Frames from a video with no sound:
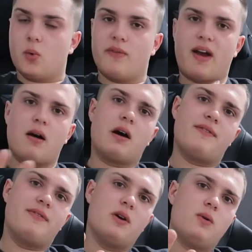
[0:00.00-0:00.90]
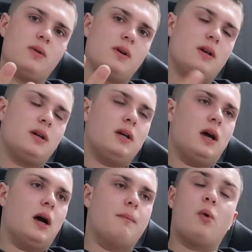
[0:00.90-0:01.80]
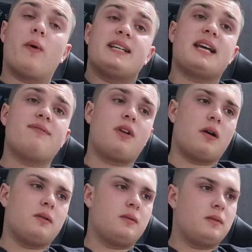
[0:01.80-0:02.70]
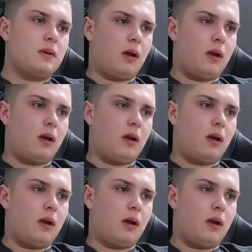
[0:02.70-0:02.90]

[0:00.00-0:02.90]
with how I feel, always have done,